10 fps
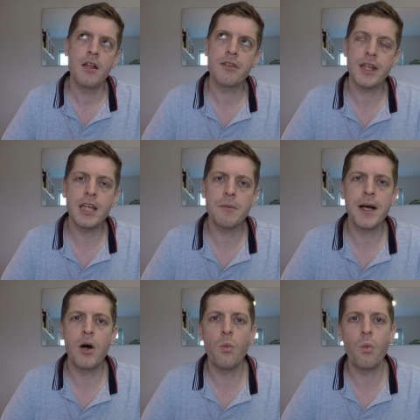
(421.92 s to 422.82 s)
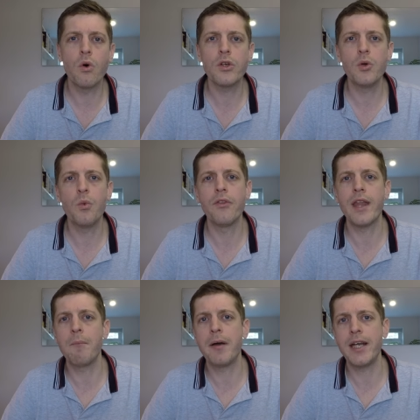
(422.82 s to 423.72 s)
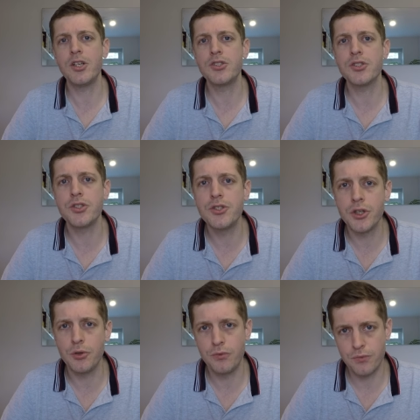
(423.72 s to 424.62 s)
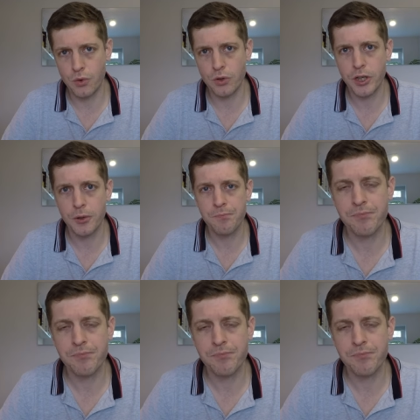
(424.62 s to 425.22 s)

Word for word: think about what you want that page to do for you.